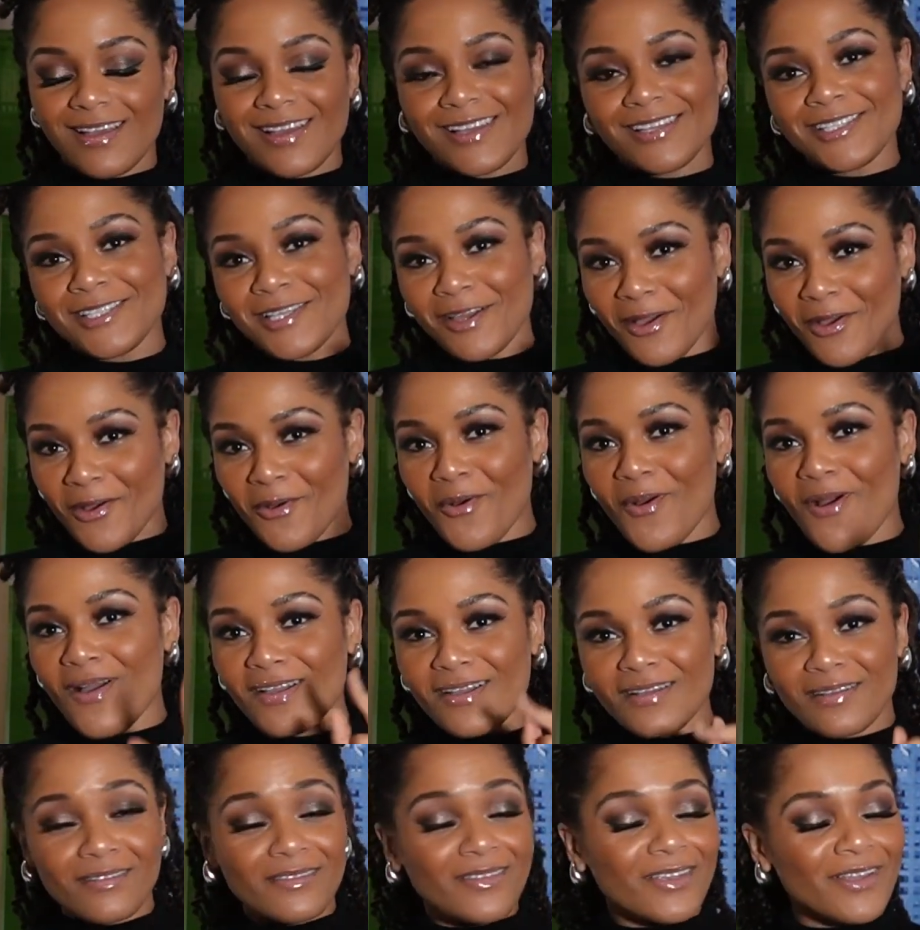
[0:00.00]
So,
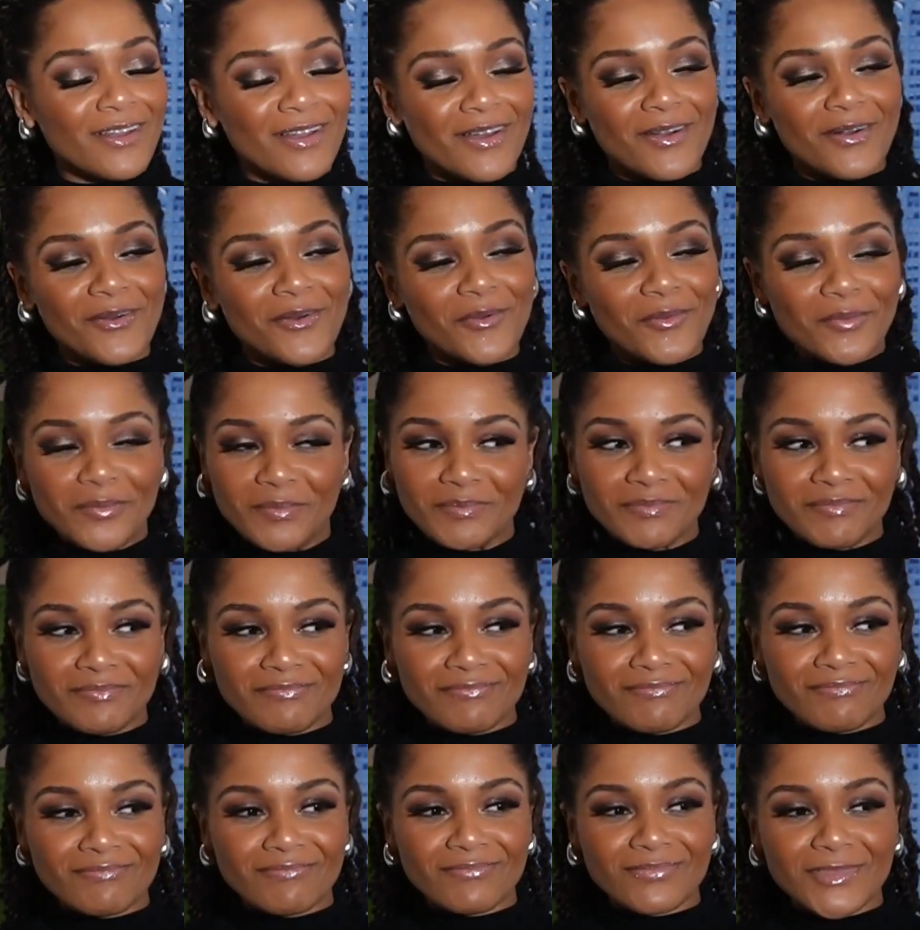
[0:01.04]
you know,
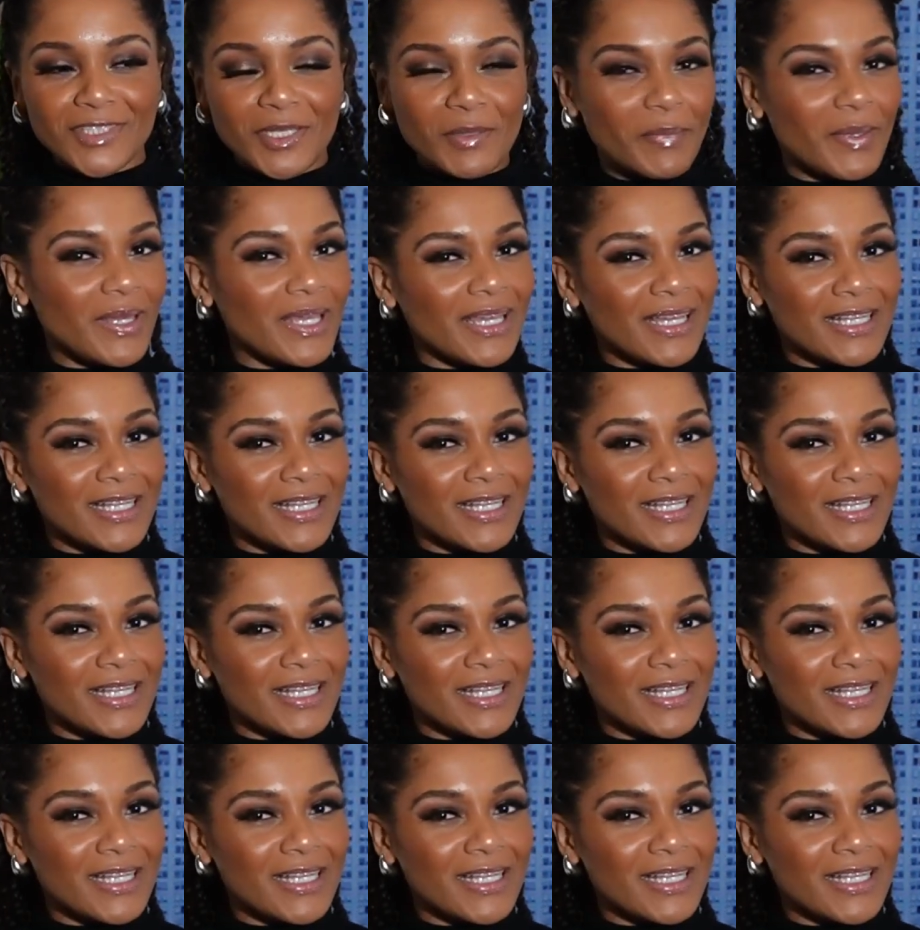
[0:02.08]
to be